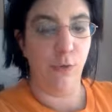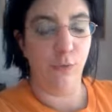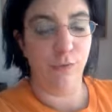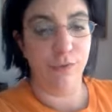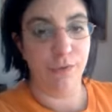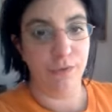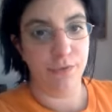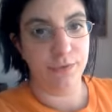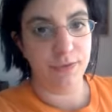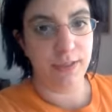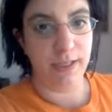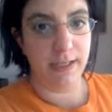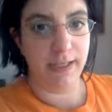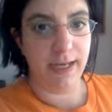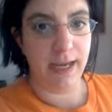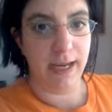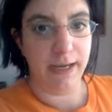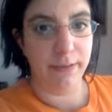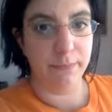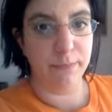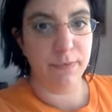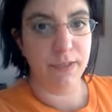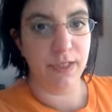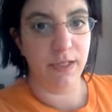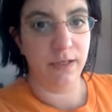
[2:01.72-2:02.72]
close I
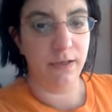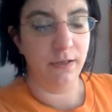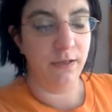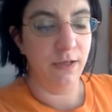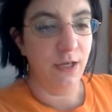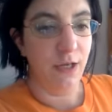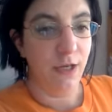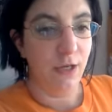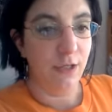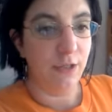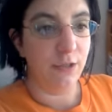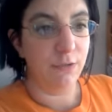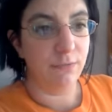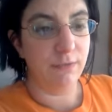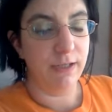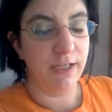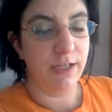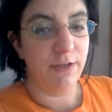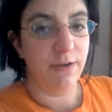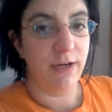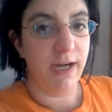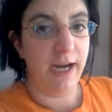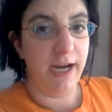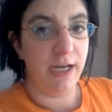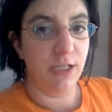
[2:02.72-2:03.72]
came to the
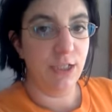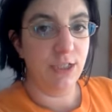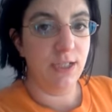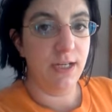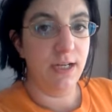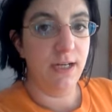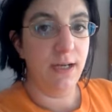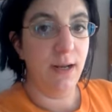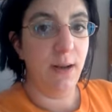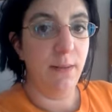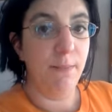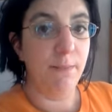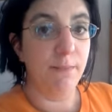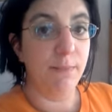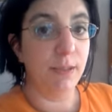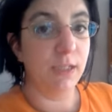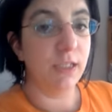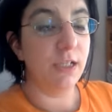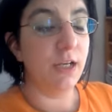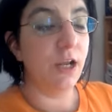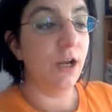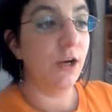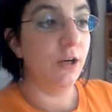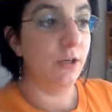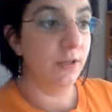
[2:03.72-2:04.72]
recreation. But
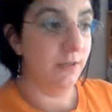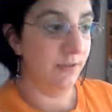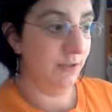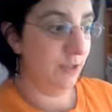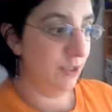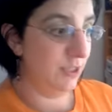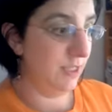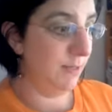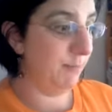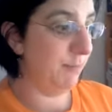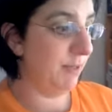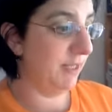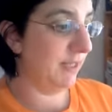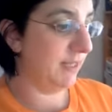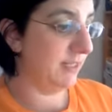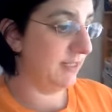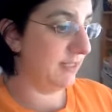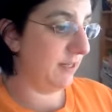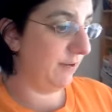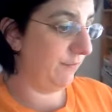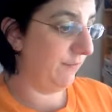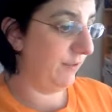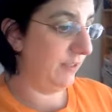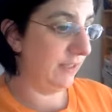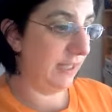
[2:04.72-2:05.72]
she picked the
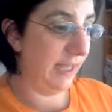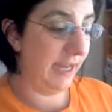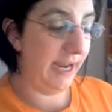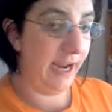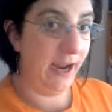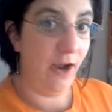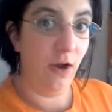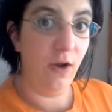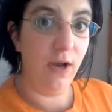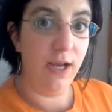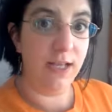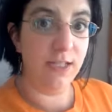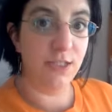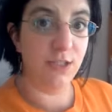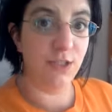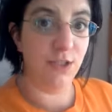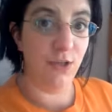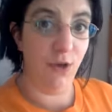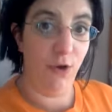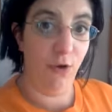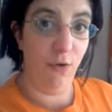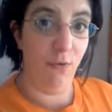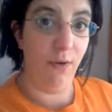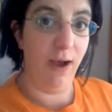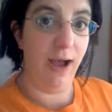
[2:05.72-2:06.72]
Duffy layout, and
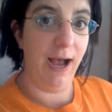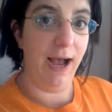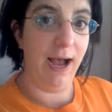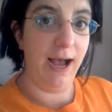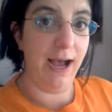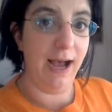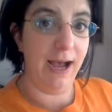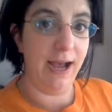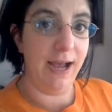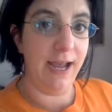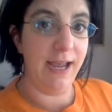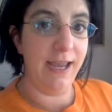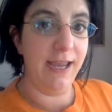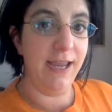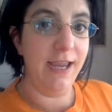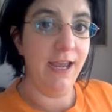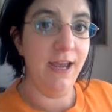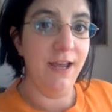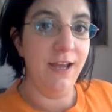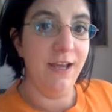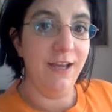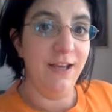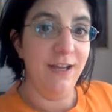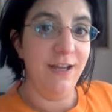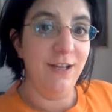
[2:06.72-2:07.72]
so I
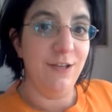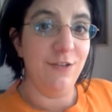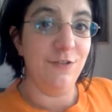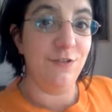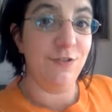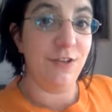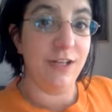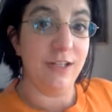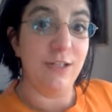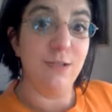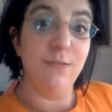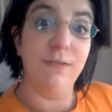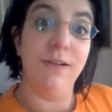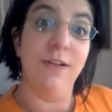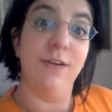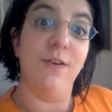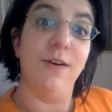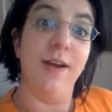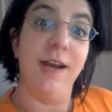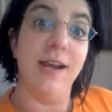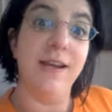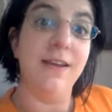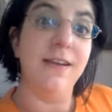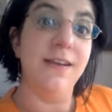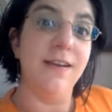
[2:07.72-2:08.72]
tried to
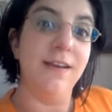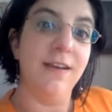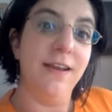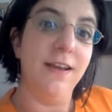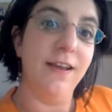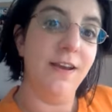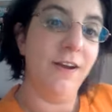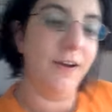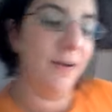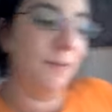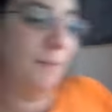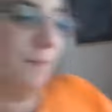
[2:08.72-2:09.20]
recreate it here.